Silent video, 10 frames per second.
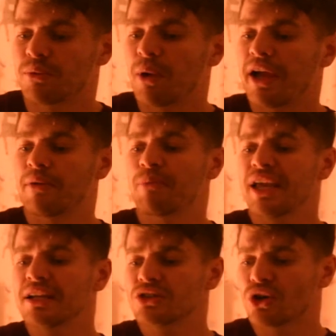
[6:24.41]
a way of
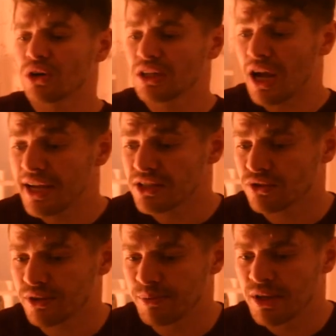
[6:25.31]
making chocolate ice
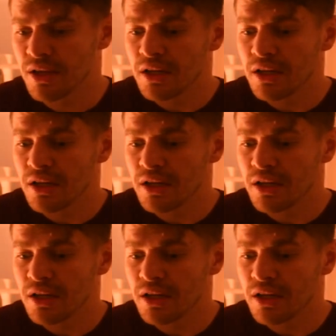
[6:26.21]
cream